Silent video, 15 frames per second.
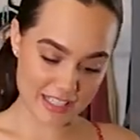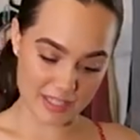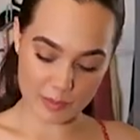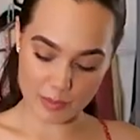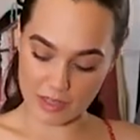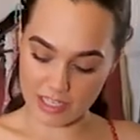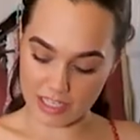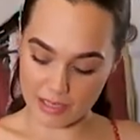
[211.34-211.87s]
end
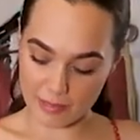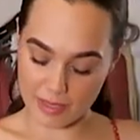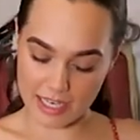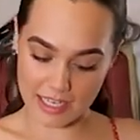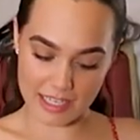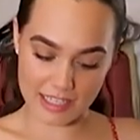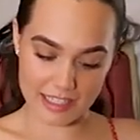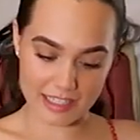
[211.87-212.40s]
up wearing
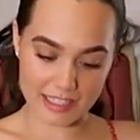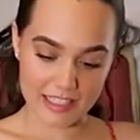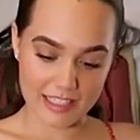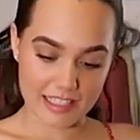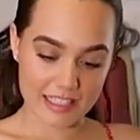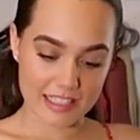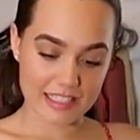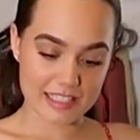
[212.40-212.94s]
my
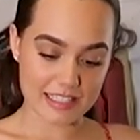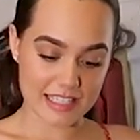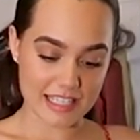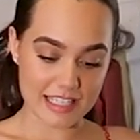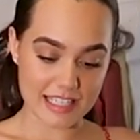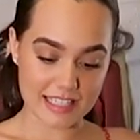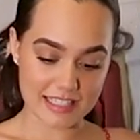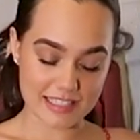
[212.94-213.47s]

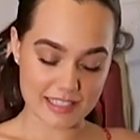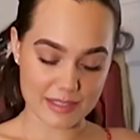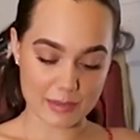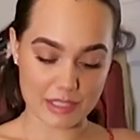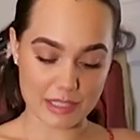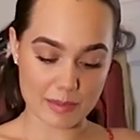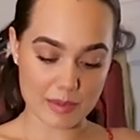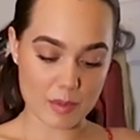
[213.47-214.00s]
sneaks because
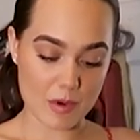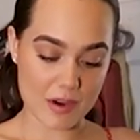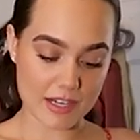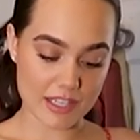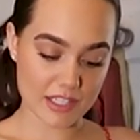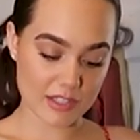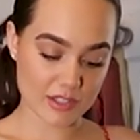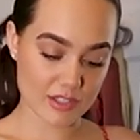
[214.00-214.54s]
we're gonna be
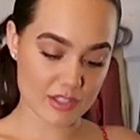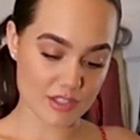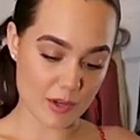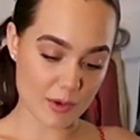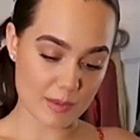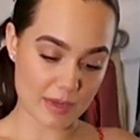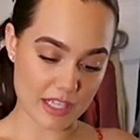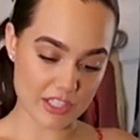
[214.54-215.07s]
walking
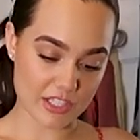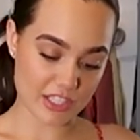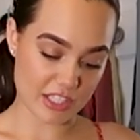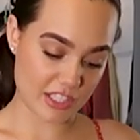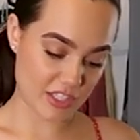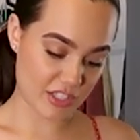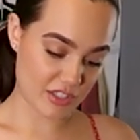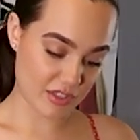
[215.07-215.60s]
so much
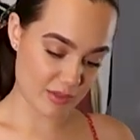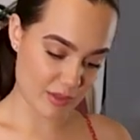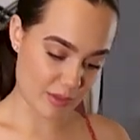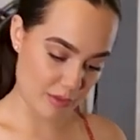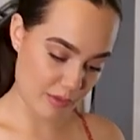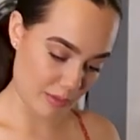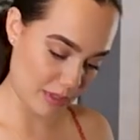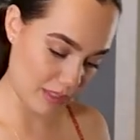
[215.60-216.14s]
and I just don't
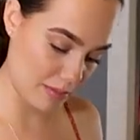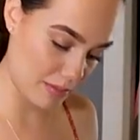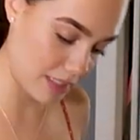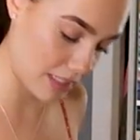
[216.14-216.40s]
know if I'm gonna